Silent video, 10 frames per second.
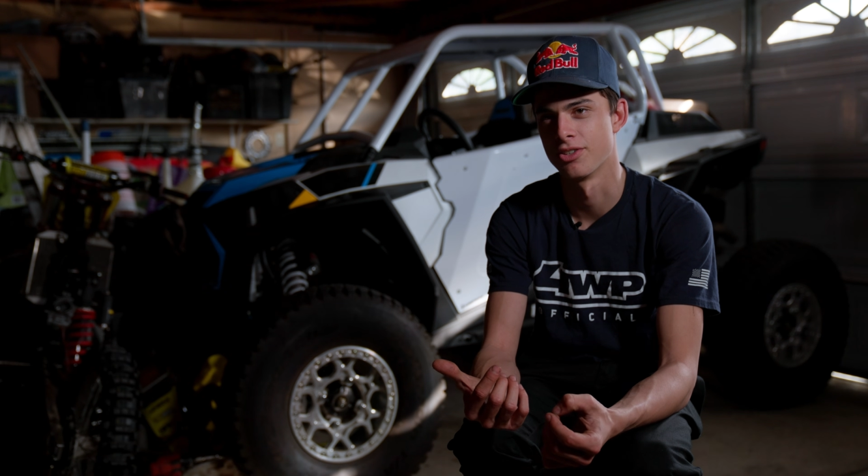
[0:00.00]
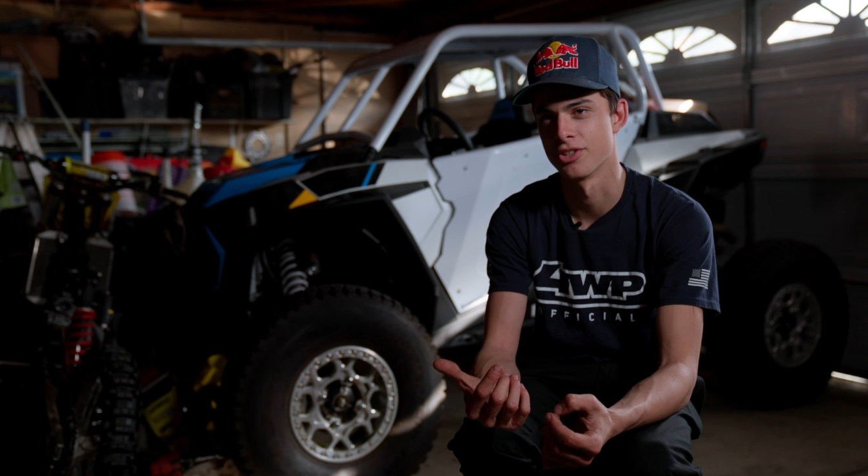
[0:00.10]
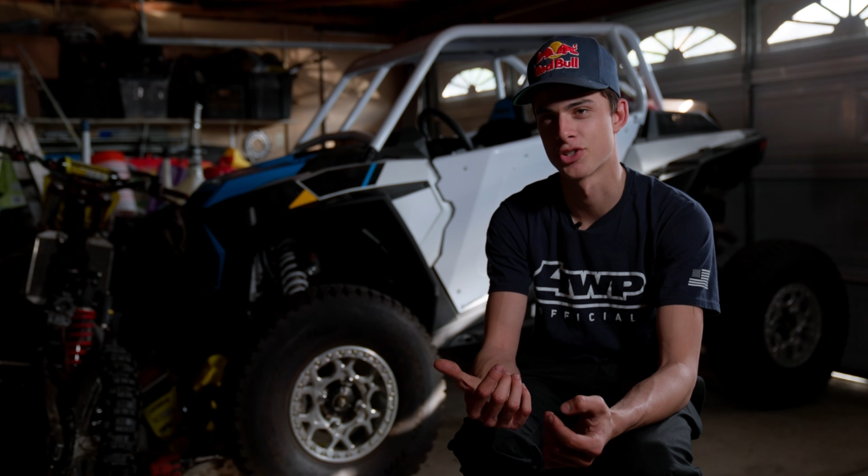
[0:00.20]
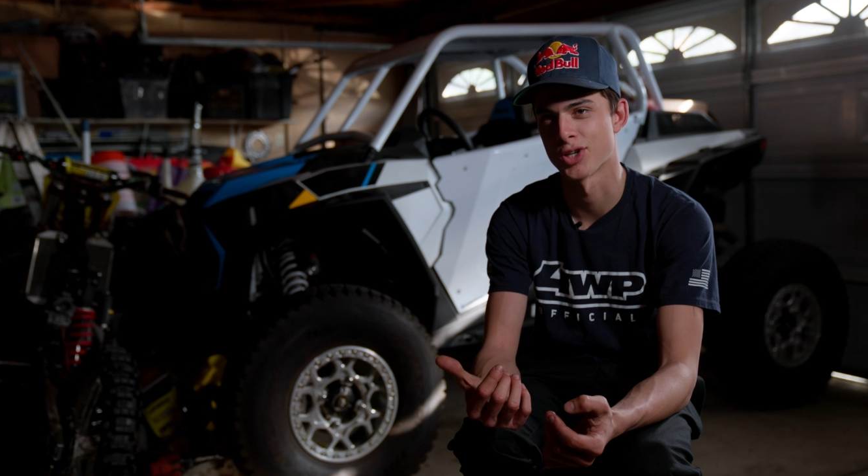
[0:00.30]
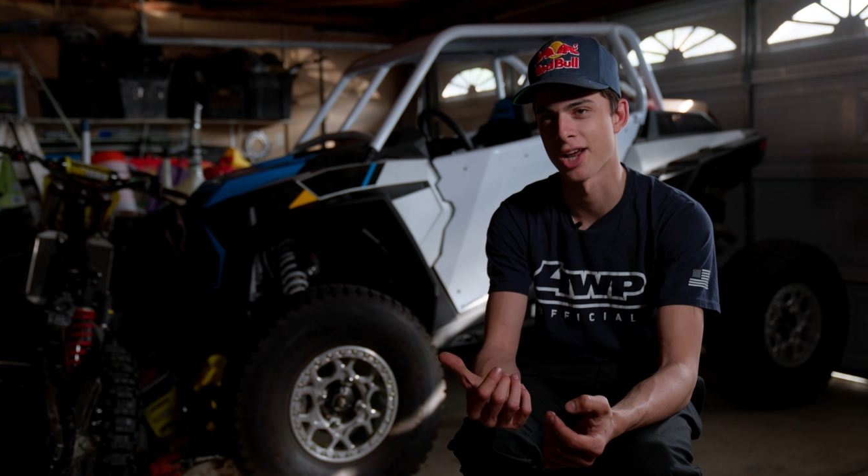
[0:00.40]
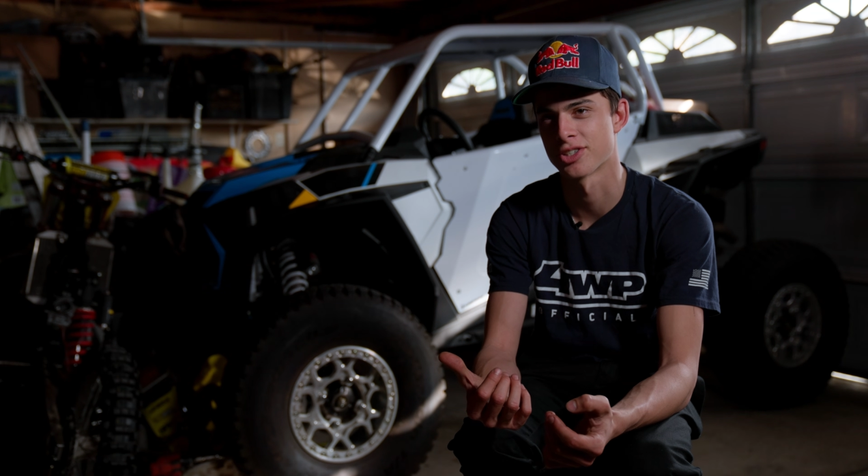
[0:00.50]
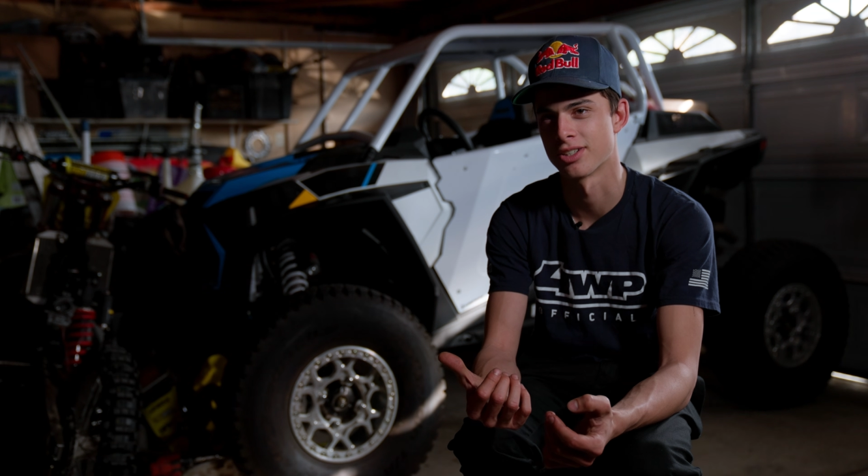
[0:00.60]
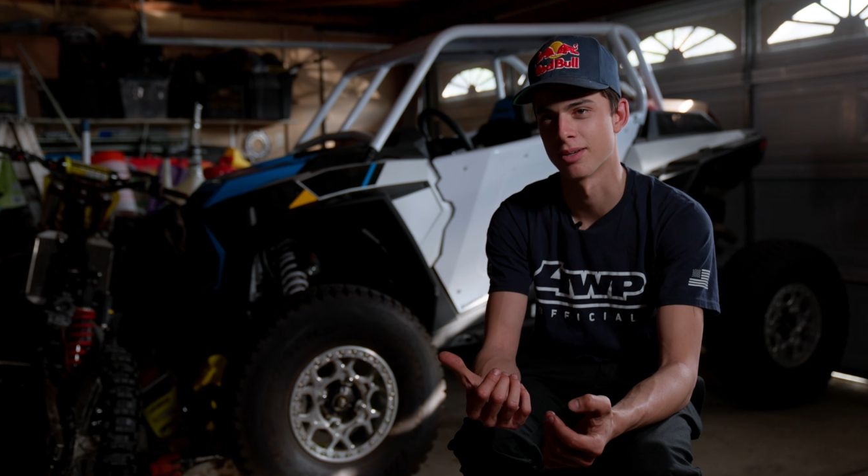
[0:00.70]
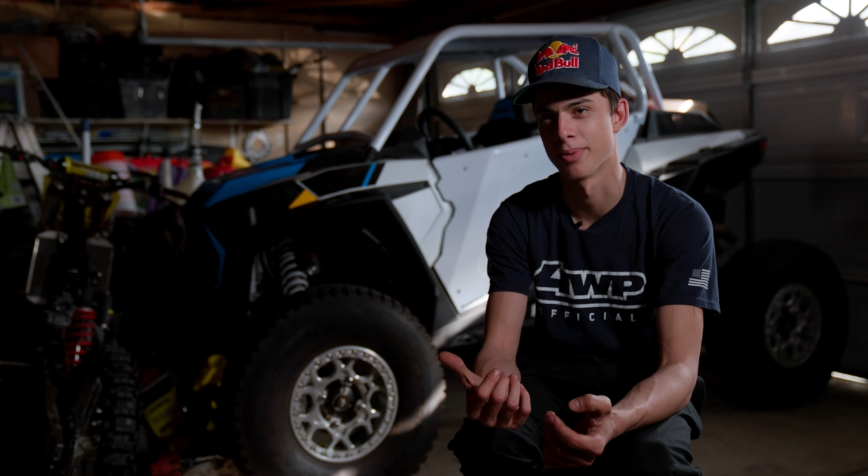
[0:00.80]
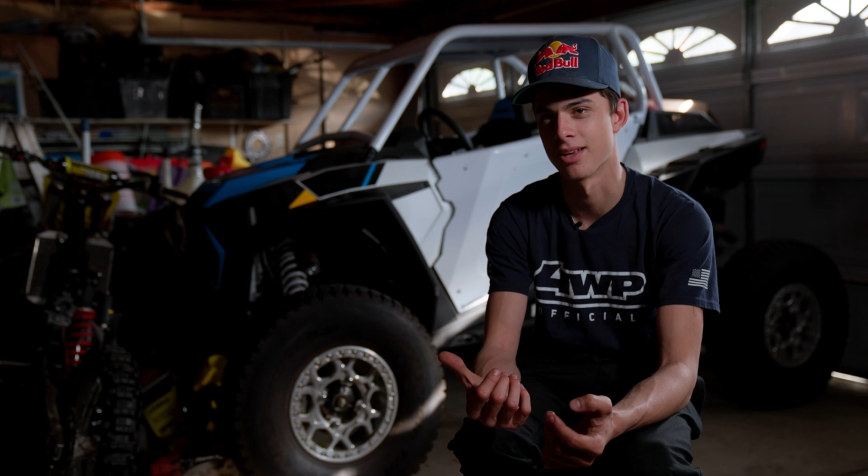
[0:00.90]
there's a trash
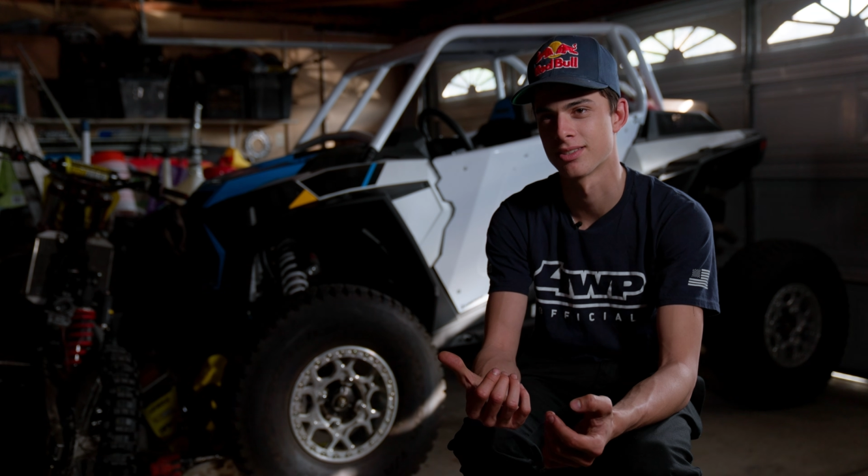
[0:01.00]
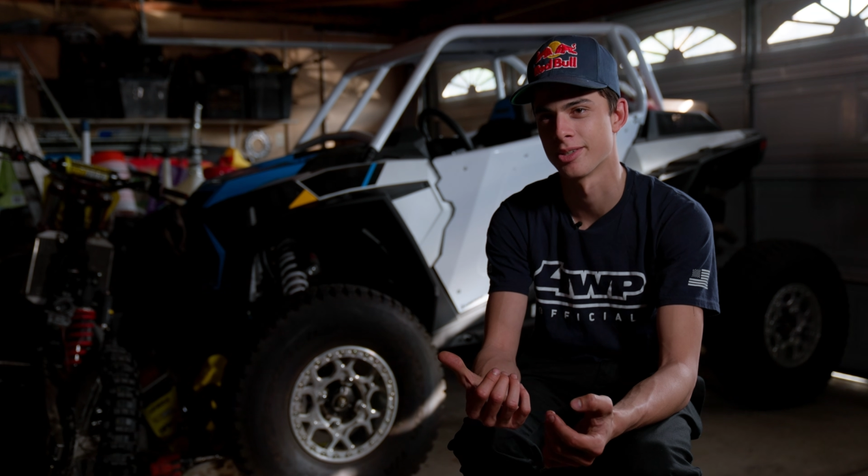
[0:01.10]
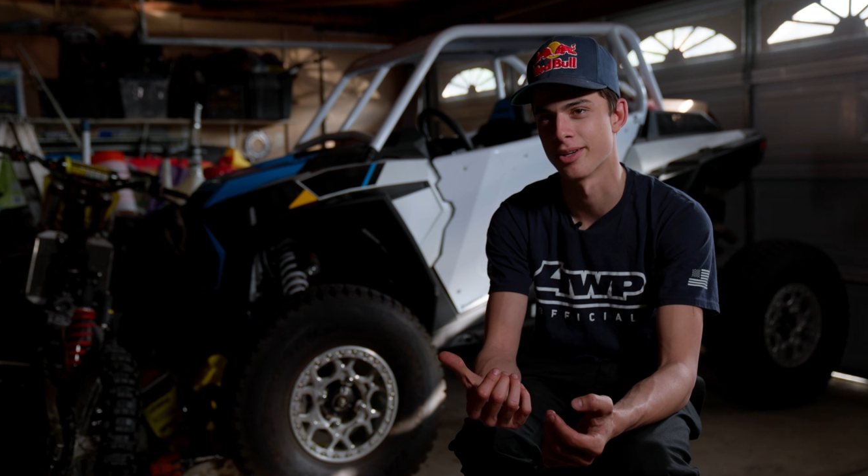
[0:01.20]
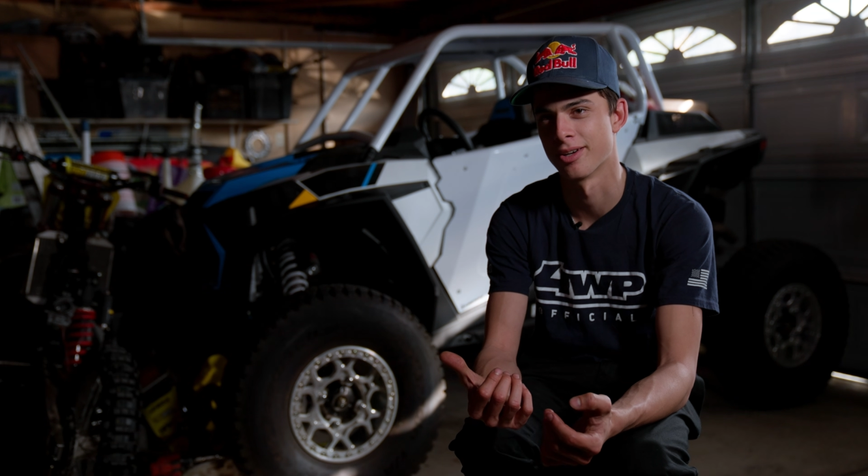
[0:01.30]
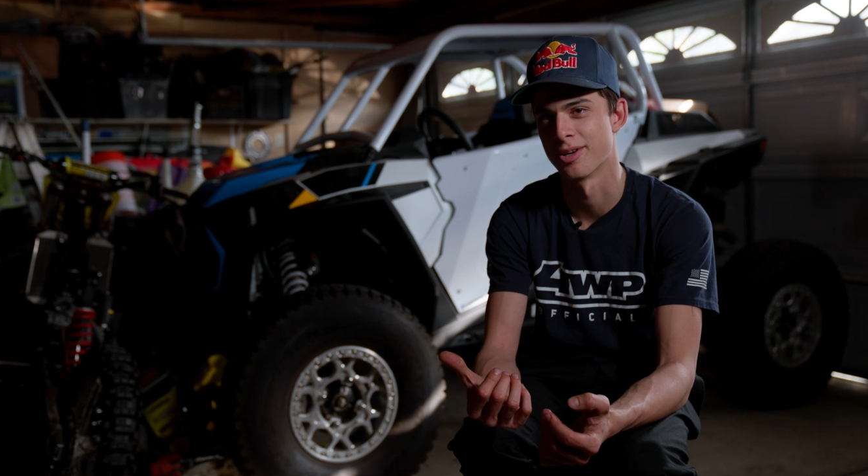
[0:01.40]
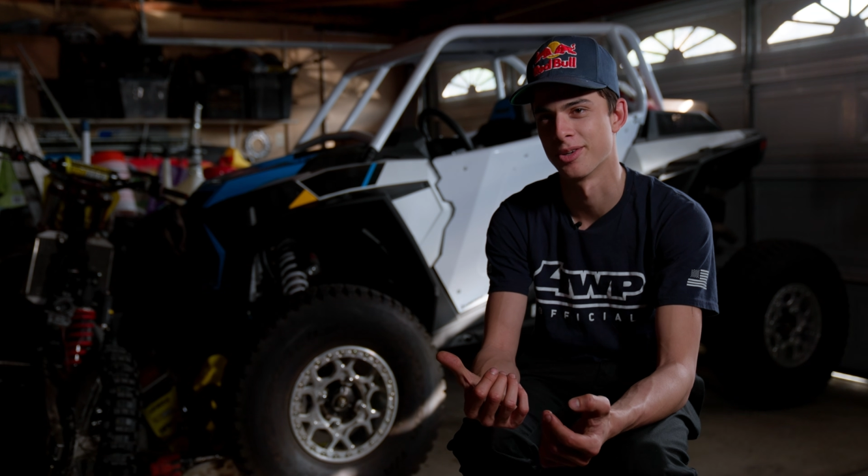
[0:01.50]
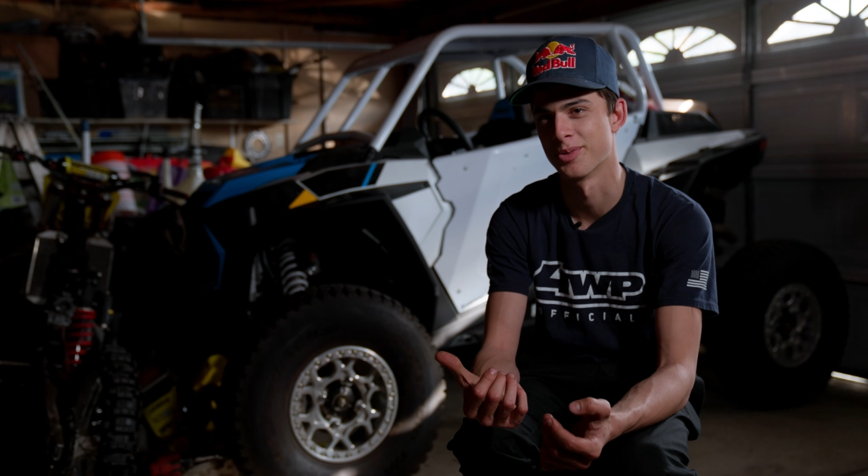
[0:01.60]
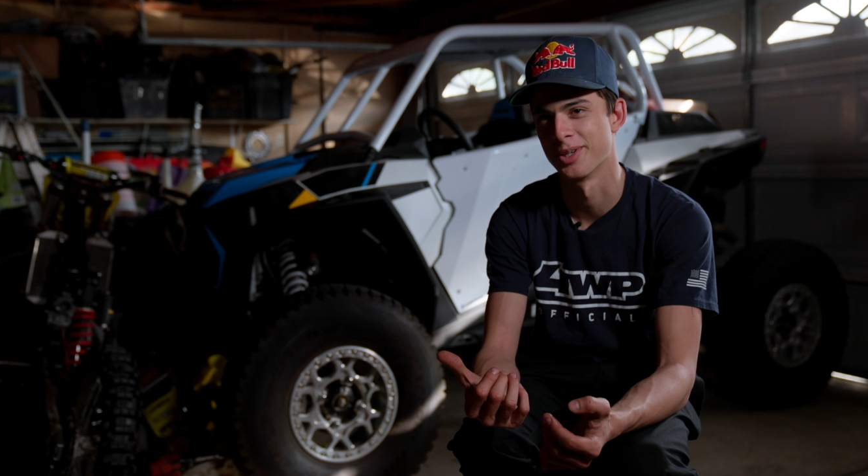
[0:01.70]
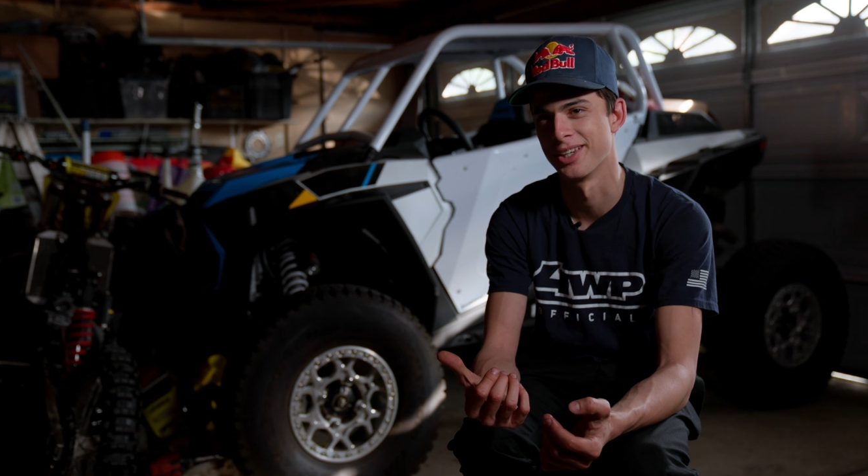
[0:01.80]
truck passing you at 120.